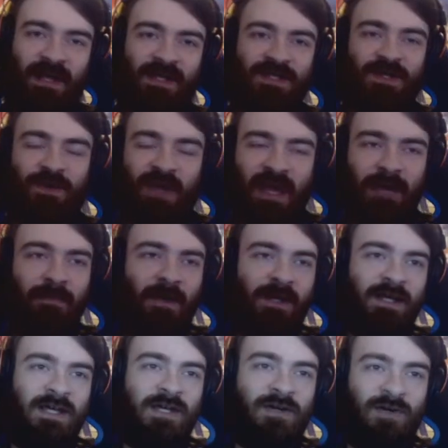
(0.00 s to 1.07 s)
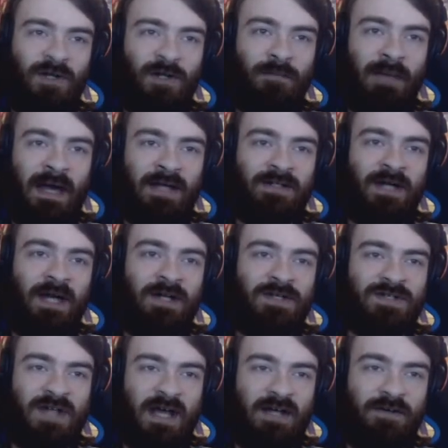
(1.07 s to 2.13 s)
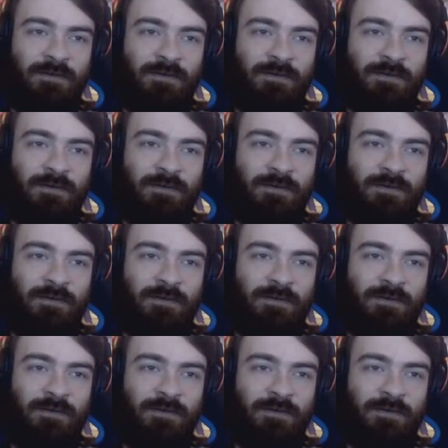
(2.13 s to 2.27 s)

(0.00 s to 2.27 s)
It's okay, buddy, you're a little mad, I understand.